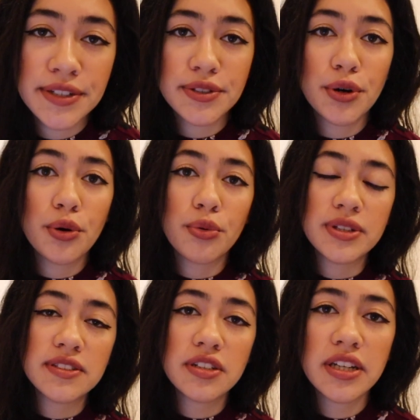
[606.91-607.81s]
So
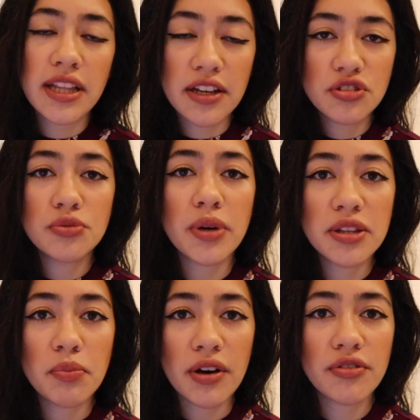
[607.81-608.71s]
once you're in that
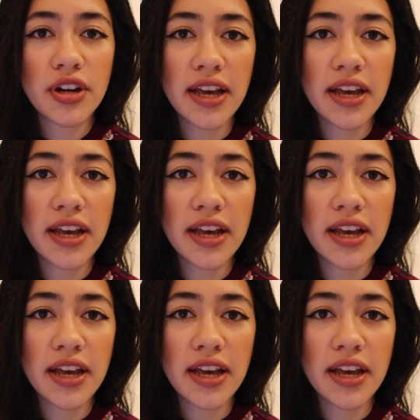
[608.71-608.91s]
2-month buffer,